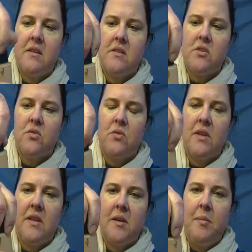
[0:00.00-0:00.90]
screw
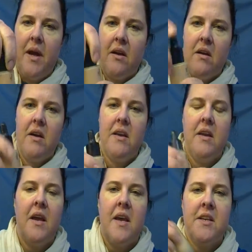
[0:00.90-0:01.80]
the lid back
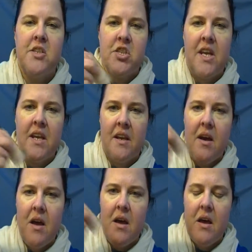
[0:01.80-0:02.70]
on, shake it
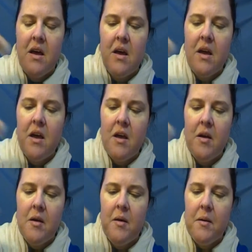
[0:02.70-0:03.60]

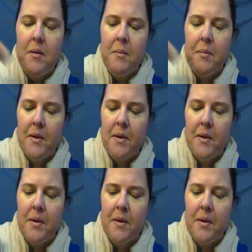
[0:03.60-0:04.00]
up.